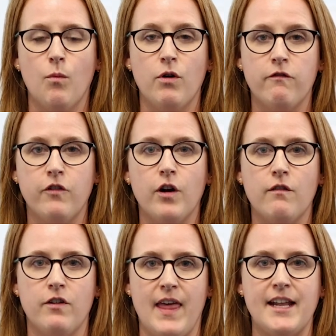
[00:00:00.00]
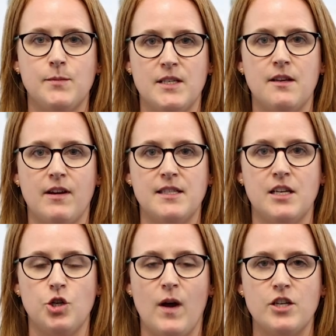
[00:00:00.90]
preferred for that specific
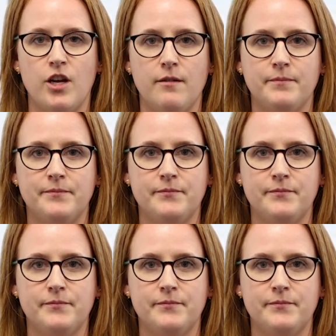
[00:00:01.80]
situation.